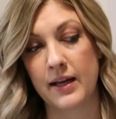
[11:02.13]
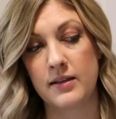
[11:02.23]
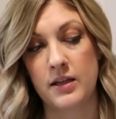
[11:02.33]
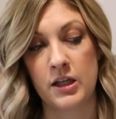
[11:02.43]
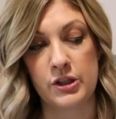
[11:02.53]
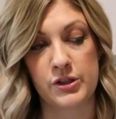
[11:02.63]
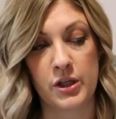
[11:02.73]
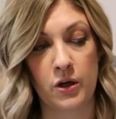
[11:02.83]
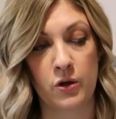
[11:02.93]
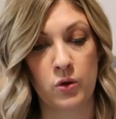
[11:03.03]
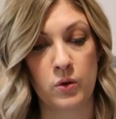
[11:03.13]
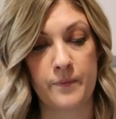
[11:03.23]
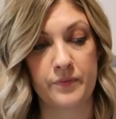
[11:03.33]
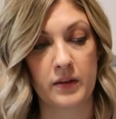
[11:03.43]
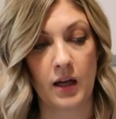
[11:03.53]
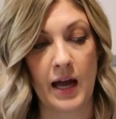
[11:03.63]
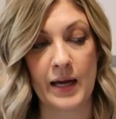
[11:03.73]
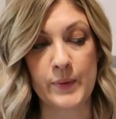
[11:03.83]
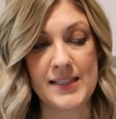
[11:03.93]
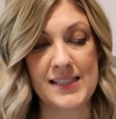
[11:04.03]
it. So
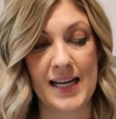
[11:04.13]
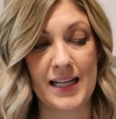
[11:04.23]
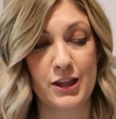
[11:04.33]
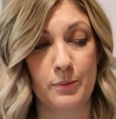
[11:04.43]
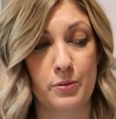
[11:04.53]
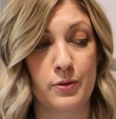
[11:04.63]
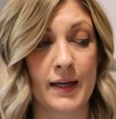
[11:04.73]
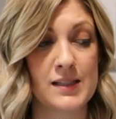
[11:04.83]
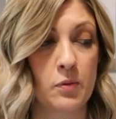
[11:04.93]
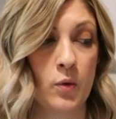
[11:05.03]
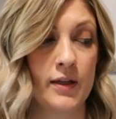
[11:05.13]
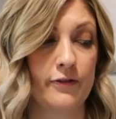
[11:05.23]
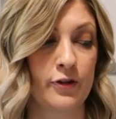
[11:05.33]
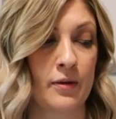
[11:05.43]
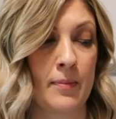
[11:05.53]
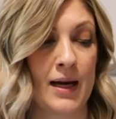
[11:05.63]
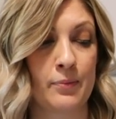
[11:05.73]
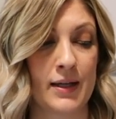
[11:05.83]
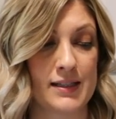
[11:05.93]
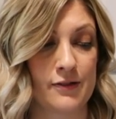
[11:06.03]
I would say at the price point for the My
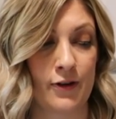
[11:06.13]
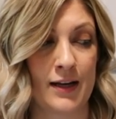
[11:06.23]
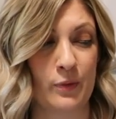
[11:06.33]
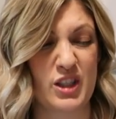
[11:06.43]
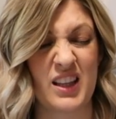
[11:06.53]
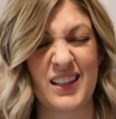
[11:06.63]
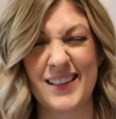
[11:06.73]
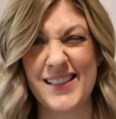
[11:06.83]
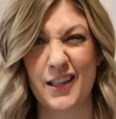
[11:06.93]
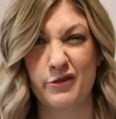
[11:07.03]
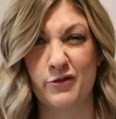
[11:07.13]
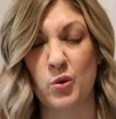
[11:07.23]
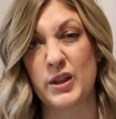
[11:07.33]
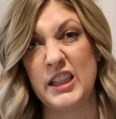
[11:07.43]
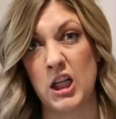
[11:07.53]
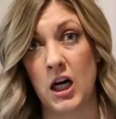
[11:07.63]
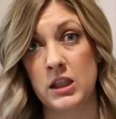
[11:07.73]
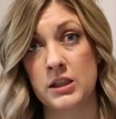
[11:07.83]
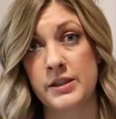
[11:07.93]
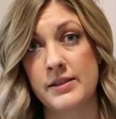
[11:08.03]
Brestfriend, which I think is like
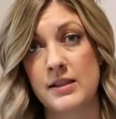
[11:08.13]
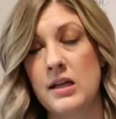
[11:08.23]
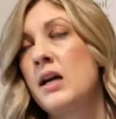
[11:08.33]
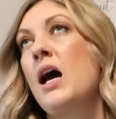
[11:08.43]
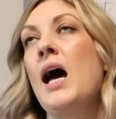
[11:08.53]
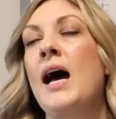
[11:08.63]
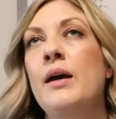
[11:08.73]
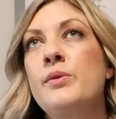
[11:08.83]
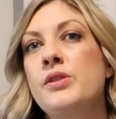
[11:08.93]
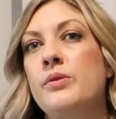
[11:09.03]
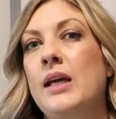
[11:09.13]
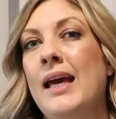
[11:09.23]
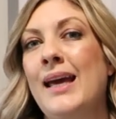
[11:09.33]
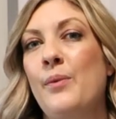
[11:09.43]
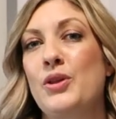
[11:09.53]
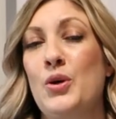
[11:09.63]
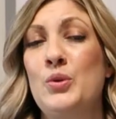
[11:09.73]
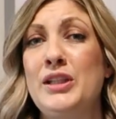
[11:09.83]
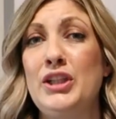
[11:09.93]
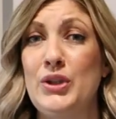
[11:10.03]
$40, I was okay with
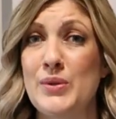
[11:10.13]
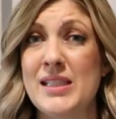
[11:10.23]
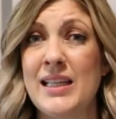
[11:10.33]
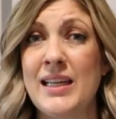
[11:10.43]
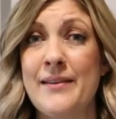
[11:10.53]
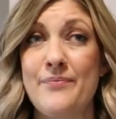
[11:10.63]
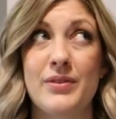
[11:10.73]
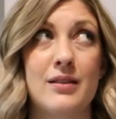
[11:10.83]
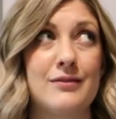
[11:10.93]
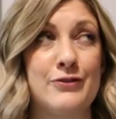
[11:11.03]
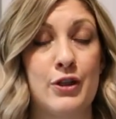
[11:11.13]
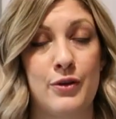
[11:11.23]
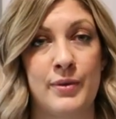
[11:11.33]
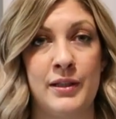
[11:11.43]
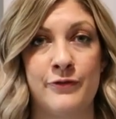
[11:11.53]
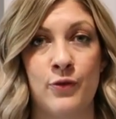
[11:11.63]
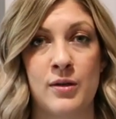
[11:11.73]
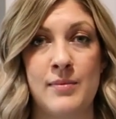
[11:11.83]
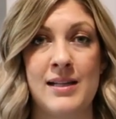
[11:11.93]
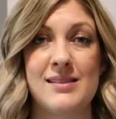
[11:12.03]
only using it for 3 to
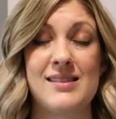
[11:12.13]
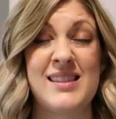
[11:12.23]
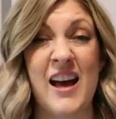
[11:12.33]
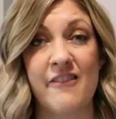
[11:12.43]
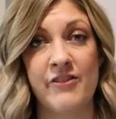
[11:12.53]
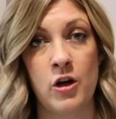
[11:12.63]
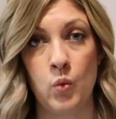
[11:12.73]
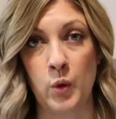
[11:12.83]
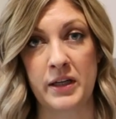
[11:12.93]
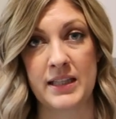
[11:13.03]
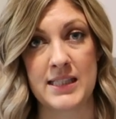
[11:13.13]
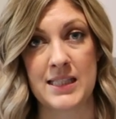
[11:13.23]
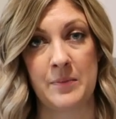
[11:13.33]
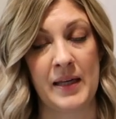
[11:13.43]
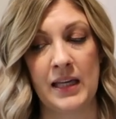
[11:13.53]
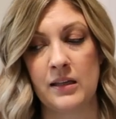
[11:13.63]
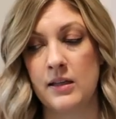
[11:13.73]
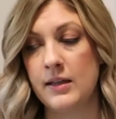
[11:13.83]
4 months. That felt worth it to me.